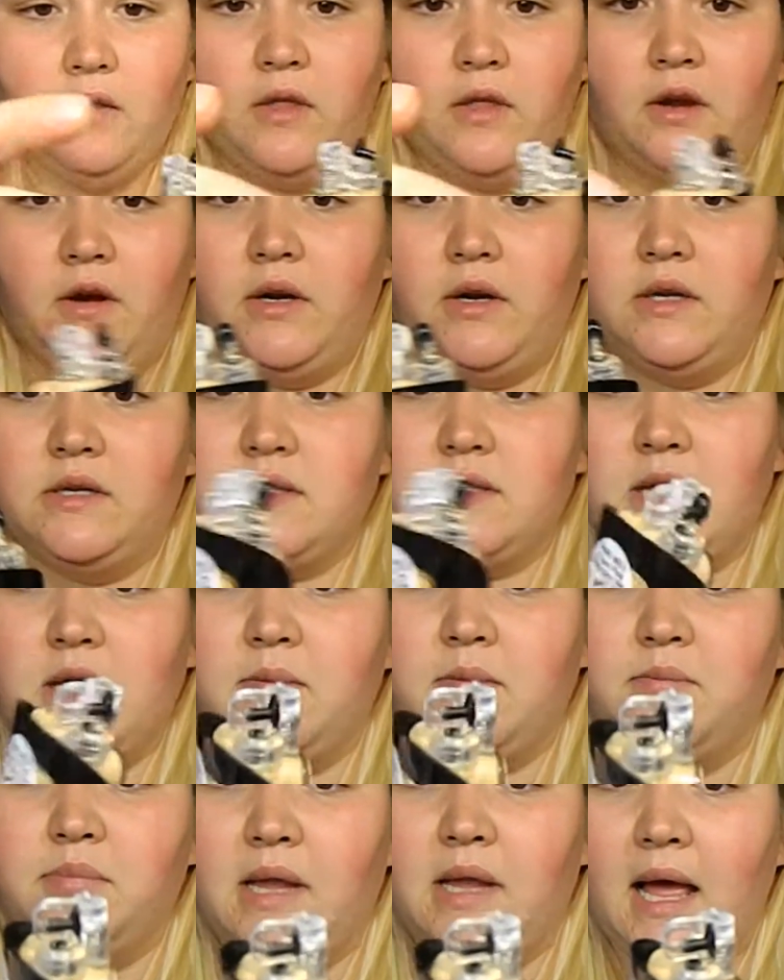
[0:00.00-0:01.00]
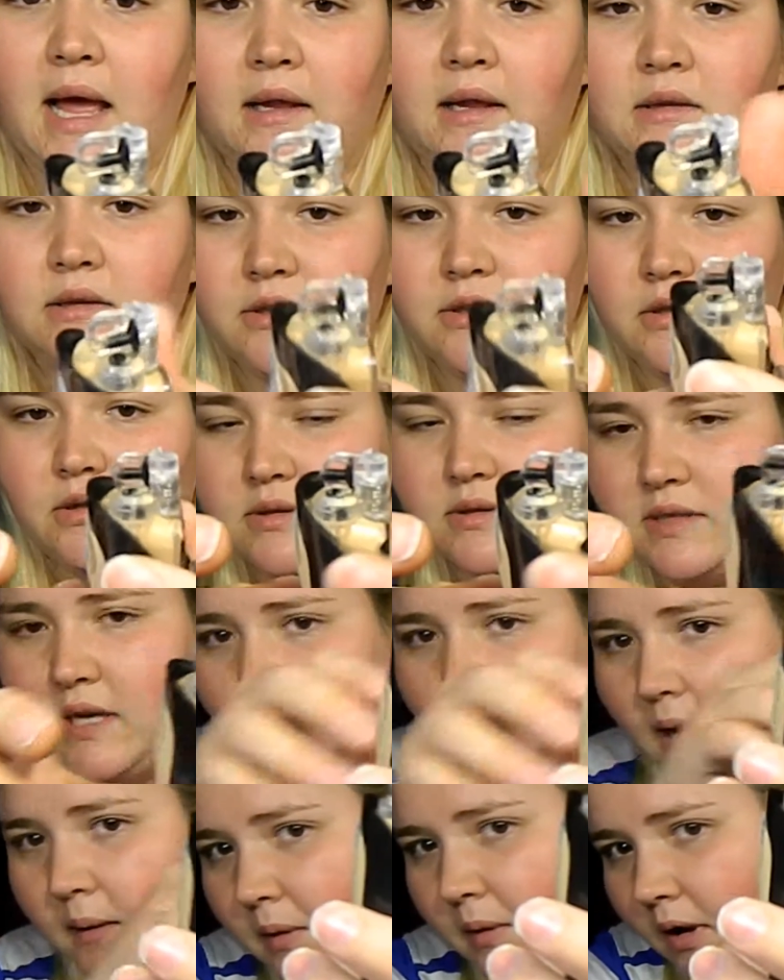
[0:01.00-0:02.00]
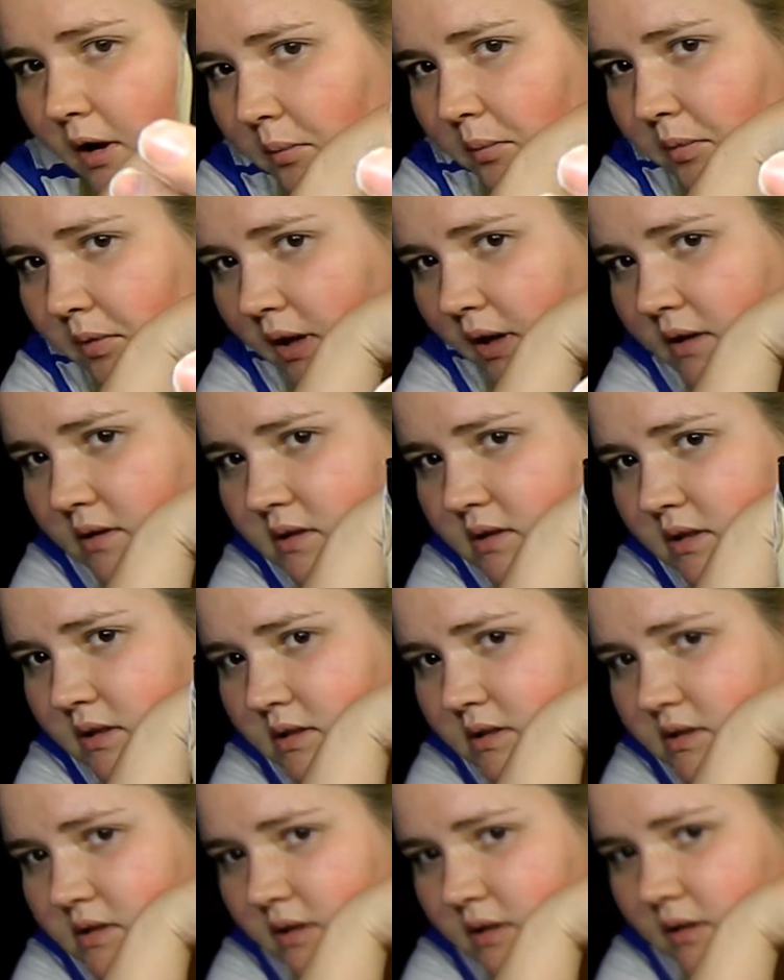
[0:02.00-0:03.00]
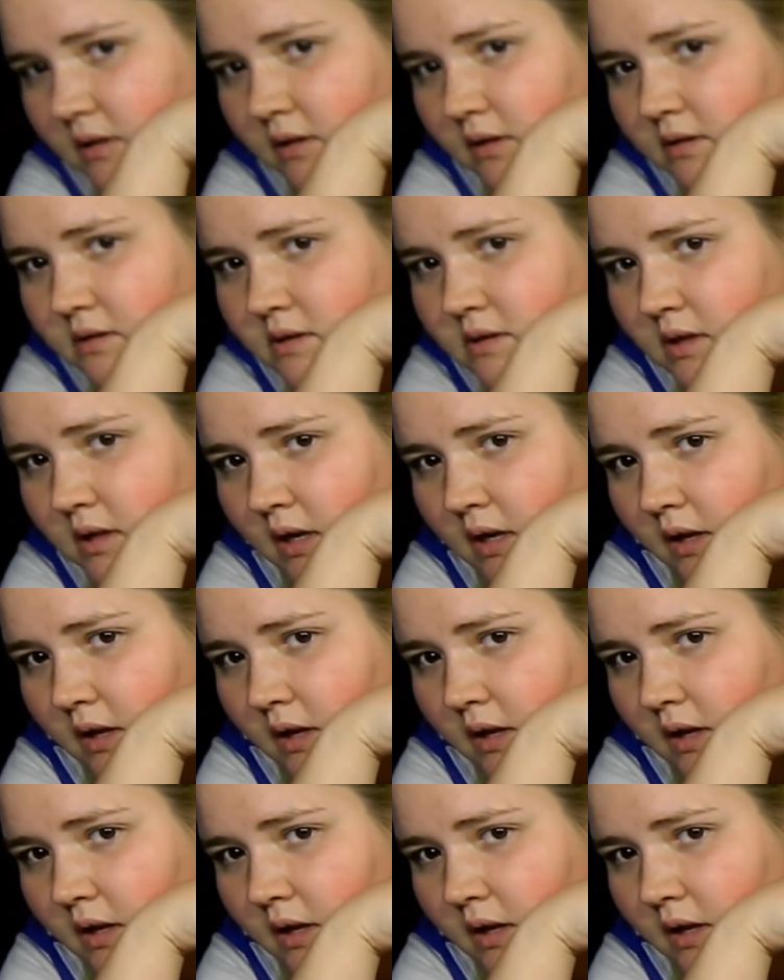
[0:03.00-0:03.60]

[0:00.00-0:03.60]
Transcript: There is a black little tab. I hope you guys can see this.